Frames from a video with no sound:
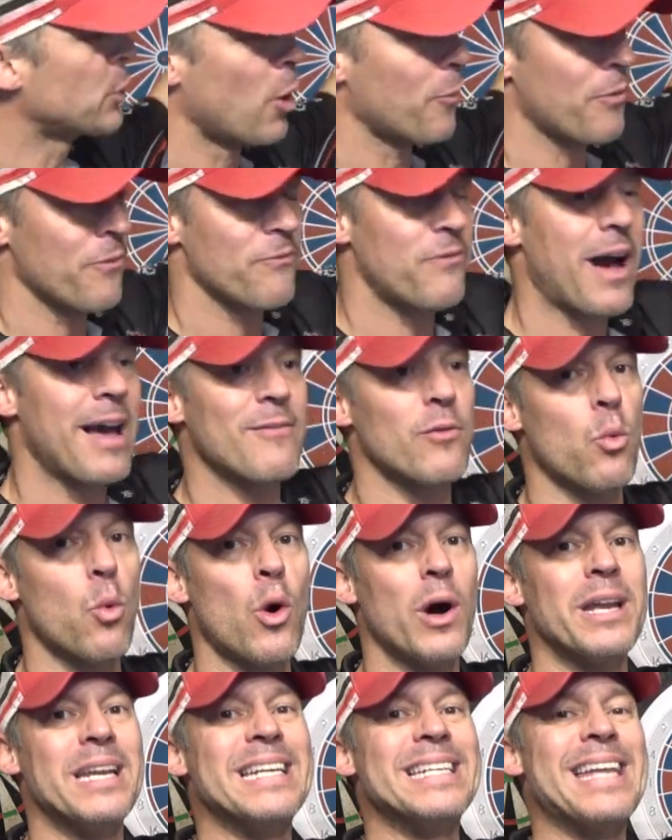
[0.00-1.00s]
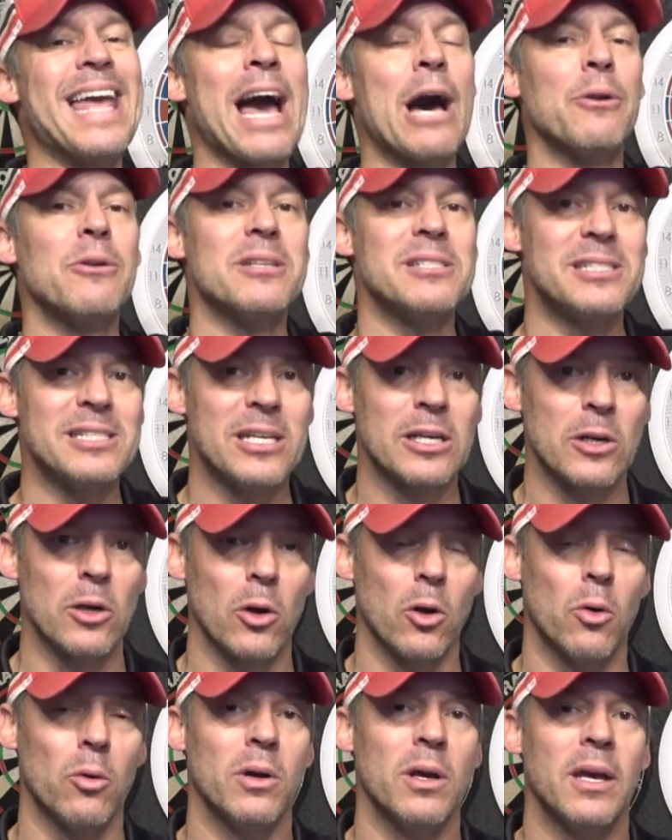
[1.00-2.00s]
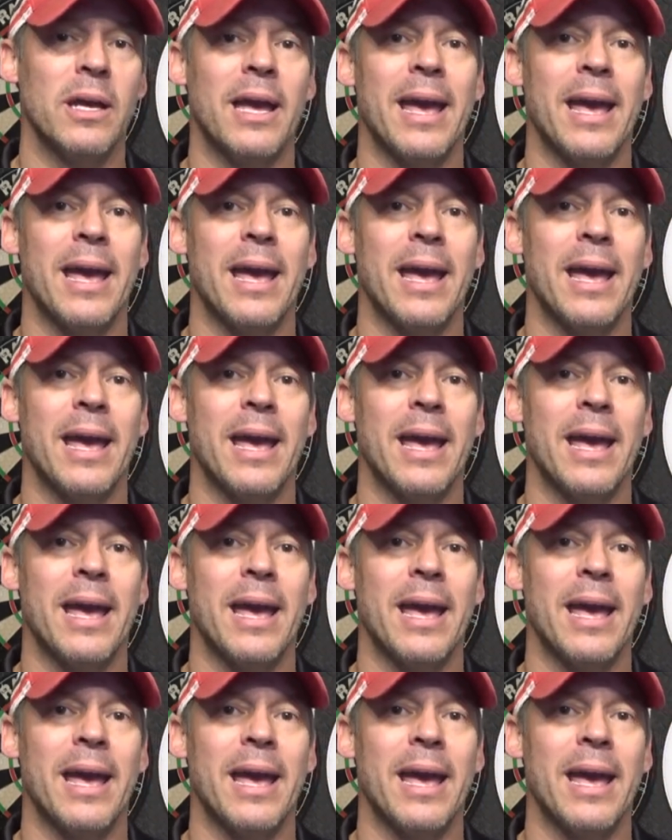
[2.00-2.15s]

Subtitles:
go from 501 down to zero